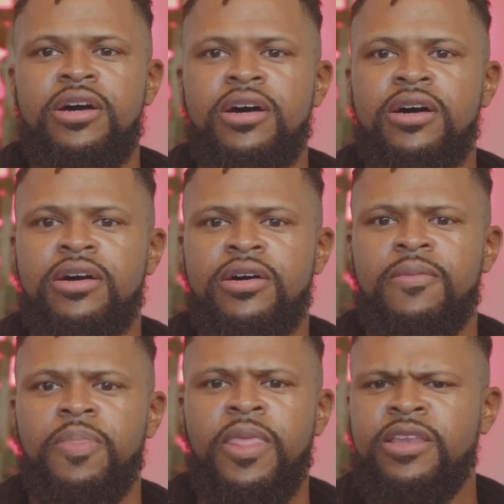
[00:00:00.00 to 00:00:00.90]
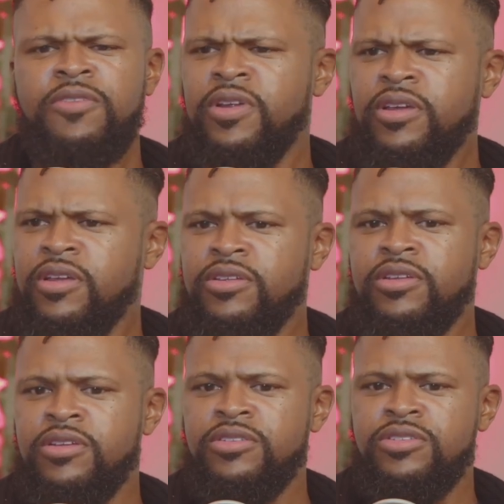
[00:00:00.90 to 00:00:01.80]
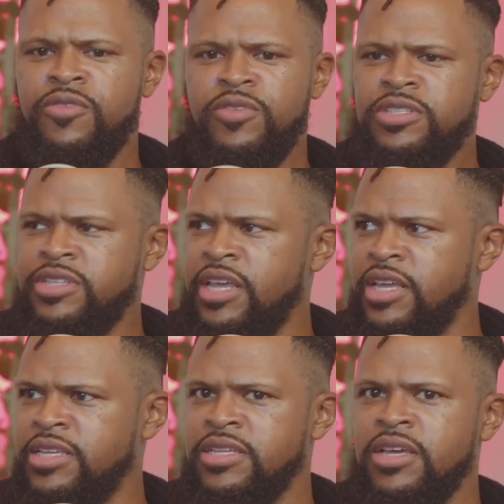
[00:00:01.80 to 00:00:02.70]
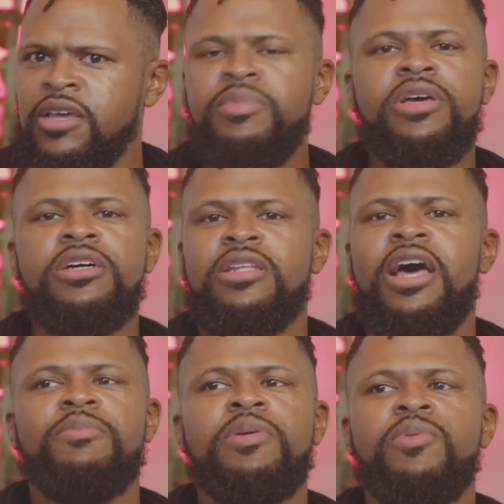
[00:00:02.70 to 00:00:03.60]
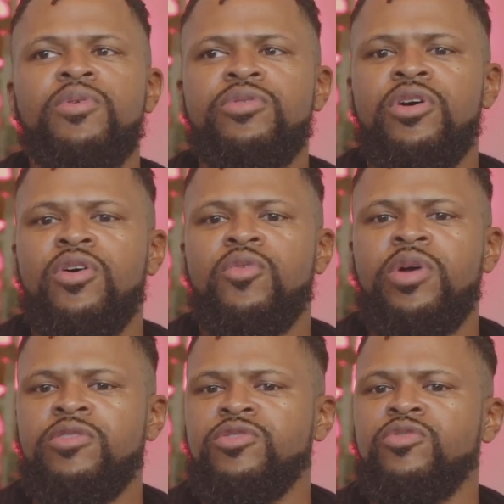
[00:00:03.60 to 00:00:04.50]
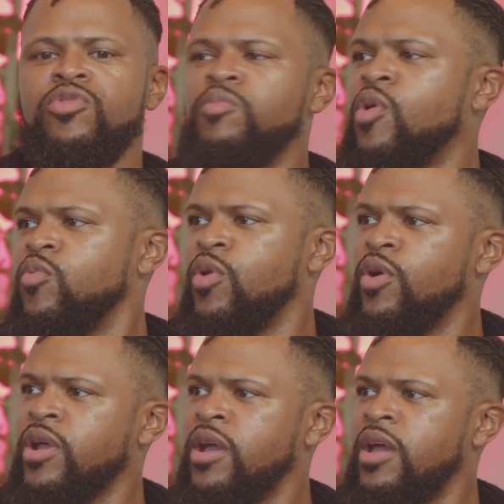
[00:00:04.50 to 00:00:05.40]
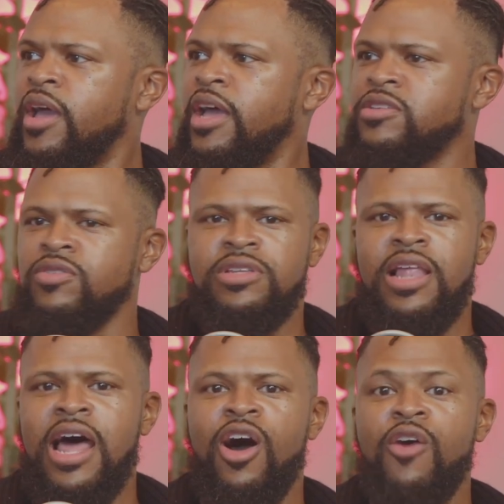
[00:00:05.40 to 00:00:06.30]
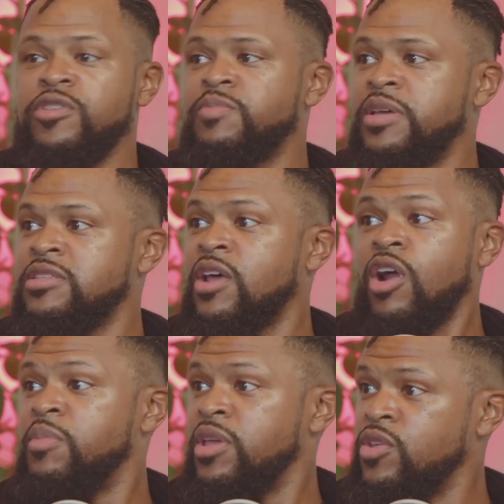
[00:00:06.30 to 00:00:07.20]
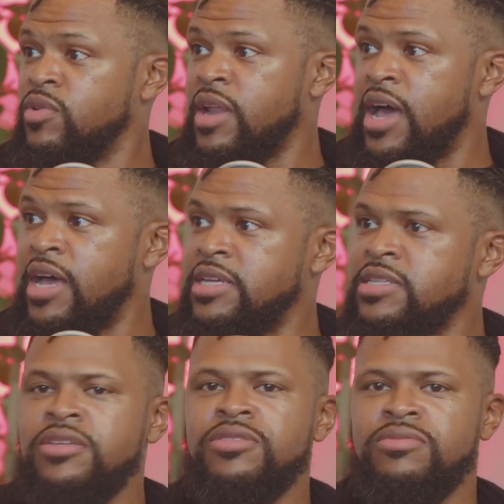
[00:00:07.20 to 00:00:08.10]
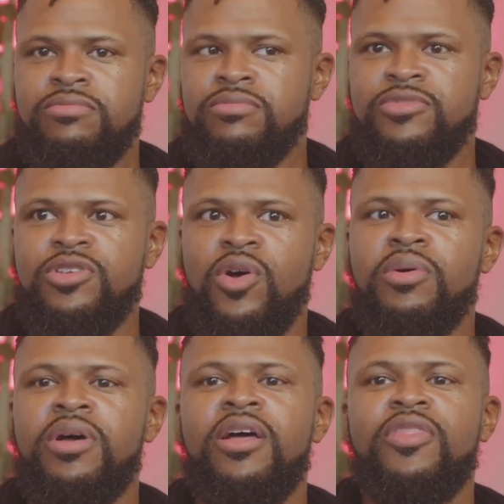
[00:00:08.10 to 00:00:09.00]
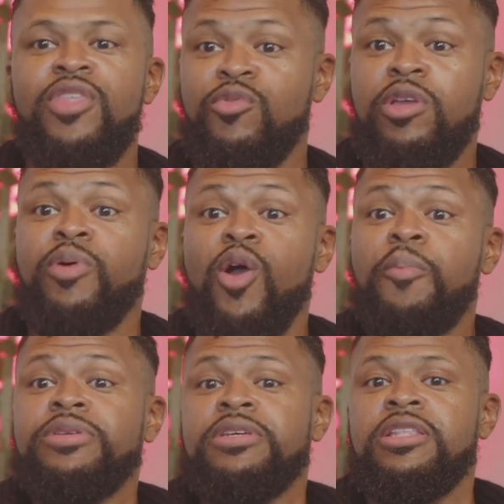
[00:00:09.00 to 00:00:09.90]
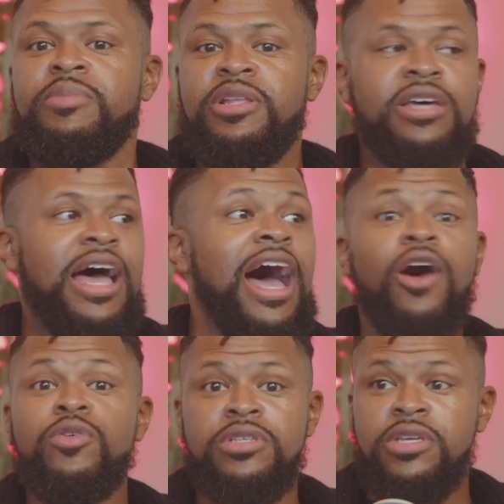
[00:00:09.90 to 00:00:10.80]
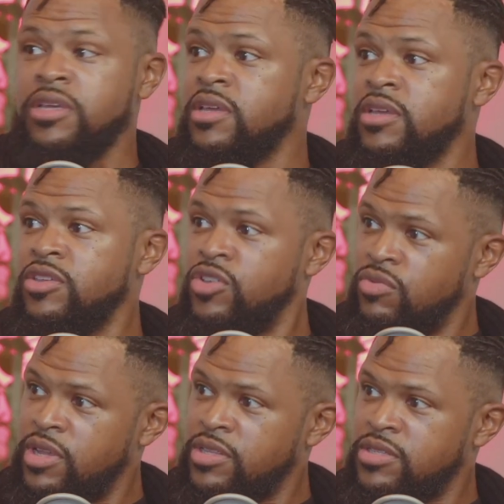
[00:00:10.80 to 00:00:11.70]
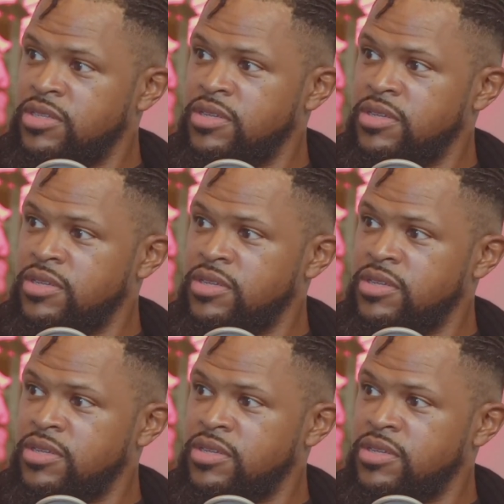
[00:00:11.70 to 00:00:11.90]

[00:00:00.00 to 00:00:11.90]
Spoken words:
and different cities, because a lot of people, went to the remote work, and so there's a lot of office spaces that aren't being utilized. So they're repurposing them into housing units.